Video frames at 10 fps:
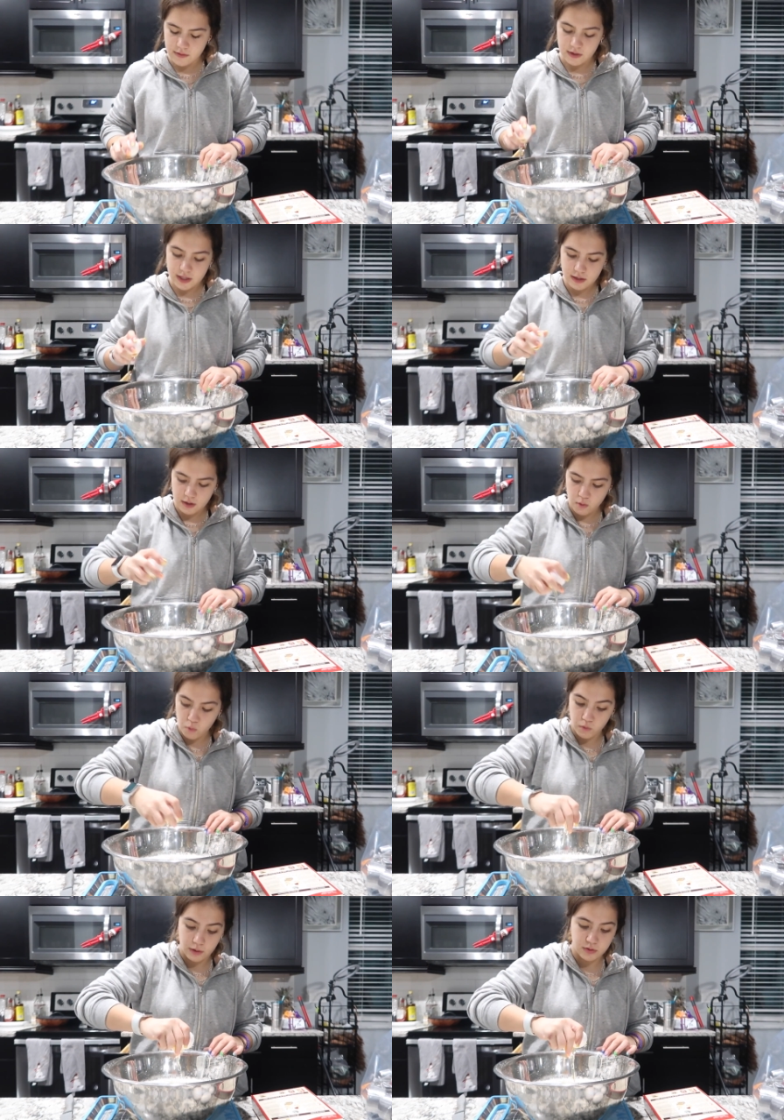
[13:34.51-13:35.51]
Ready?
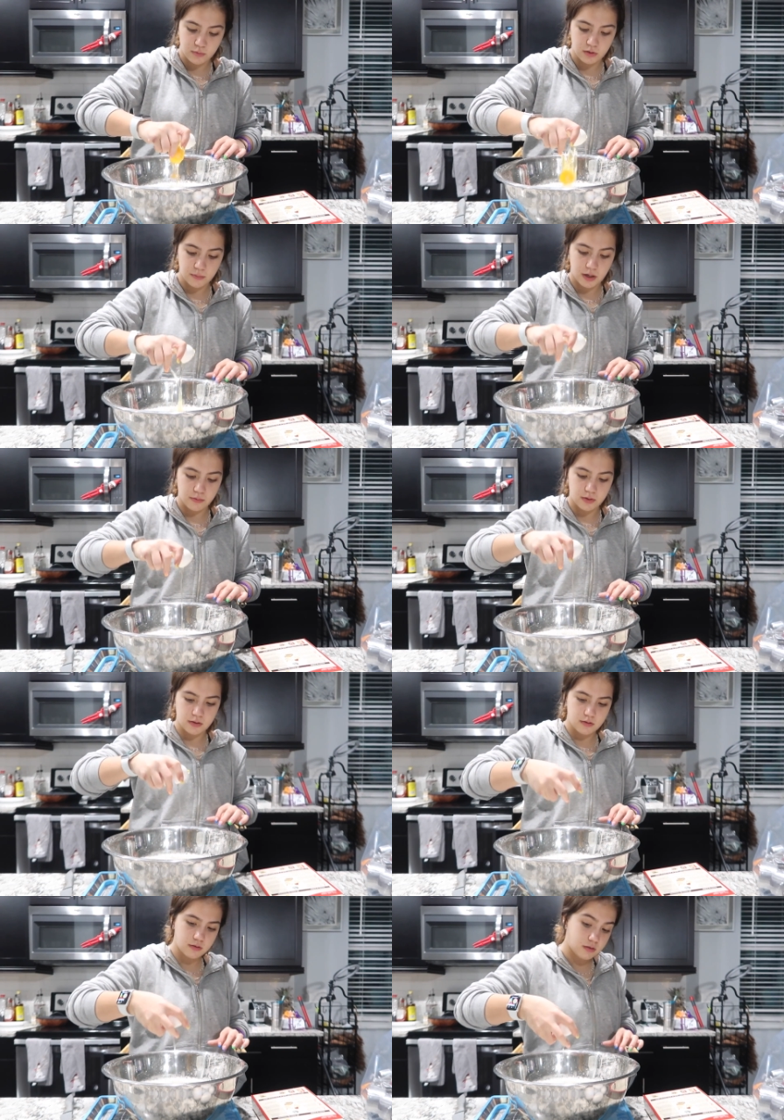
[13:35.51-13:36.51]
Oh, that was a really bad
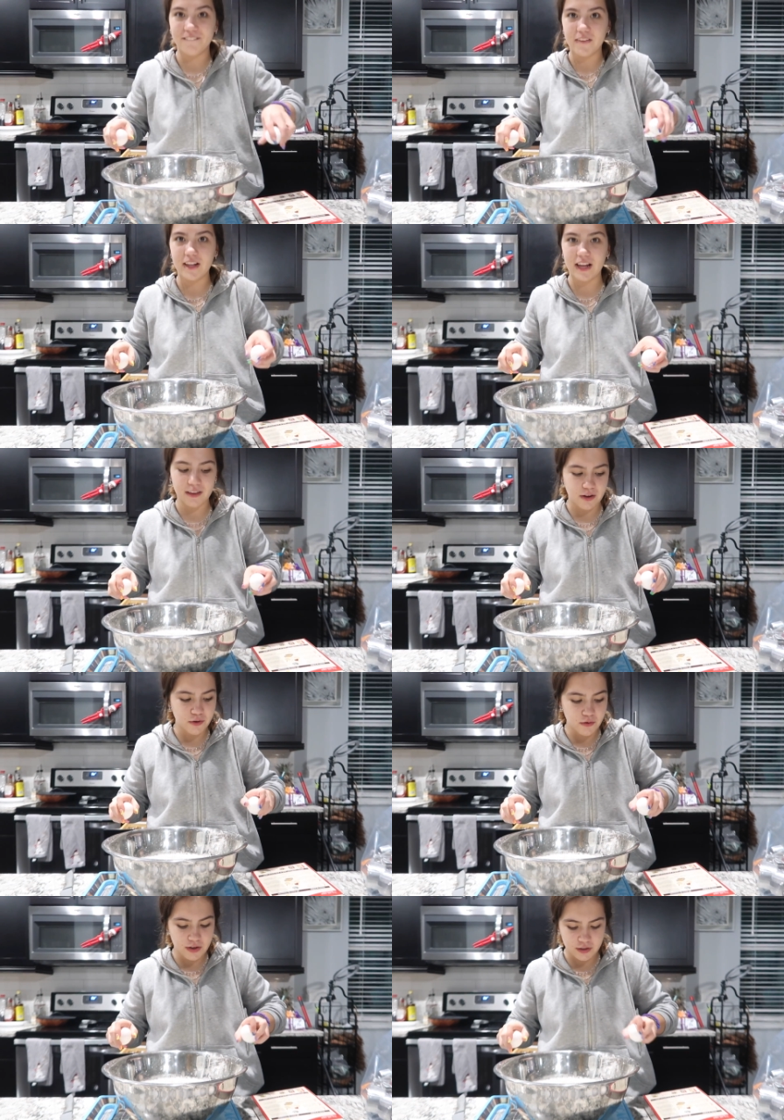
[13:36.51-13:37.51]
one. Ready? I, I don't
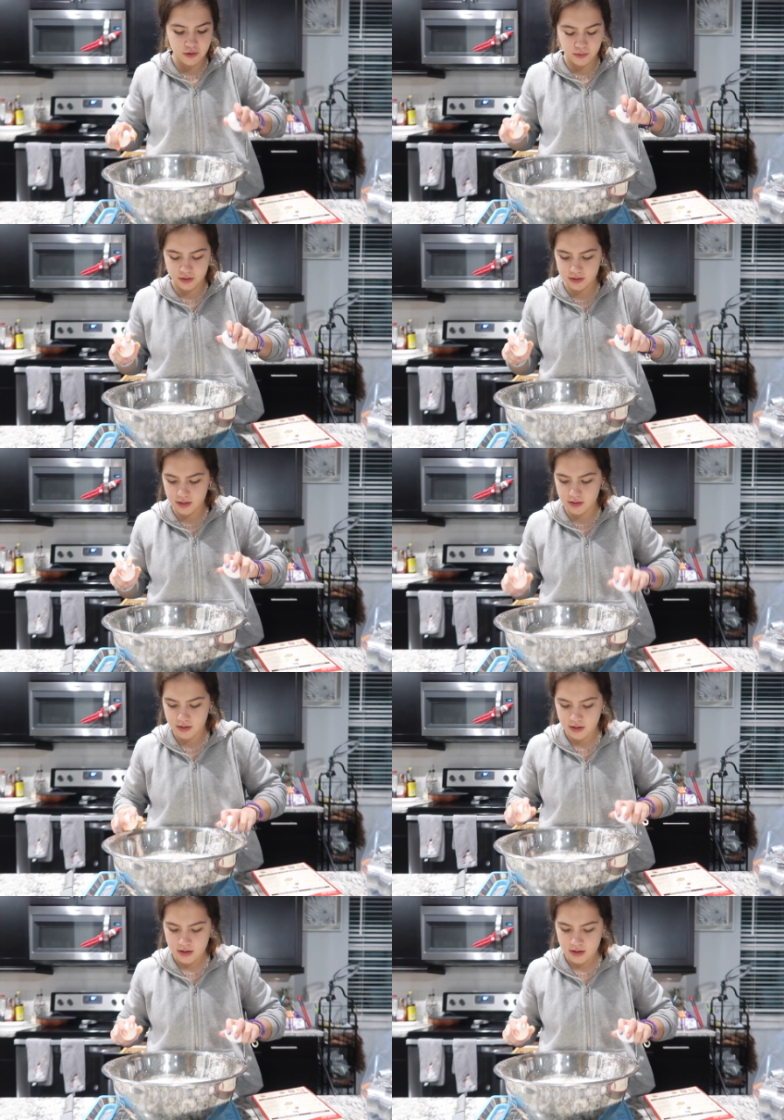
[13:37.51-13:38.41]
know if I can do it with this hand.